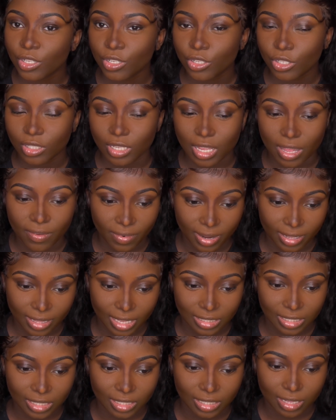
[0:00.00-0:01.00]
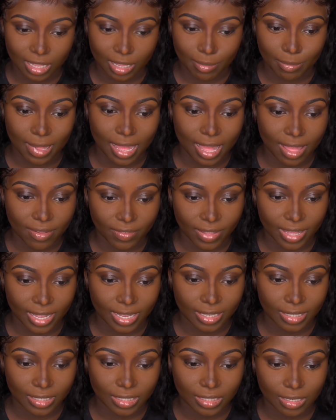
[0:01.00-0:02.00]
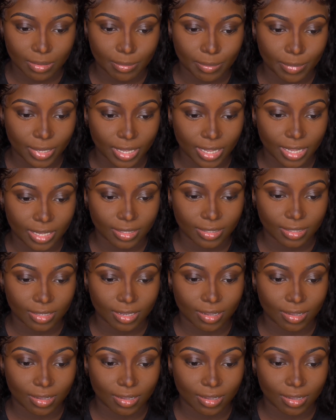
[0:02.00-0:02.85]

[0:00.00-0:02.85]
So I feel like that's just like my advice. But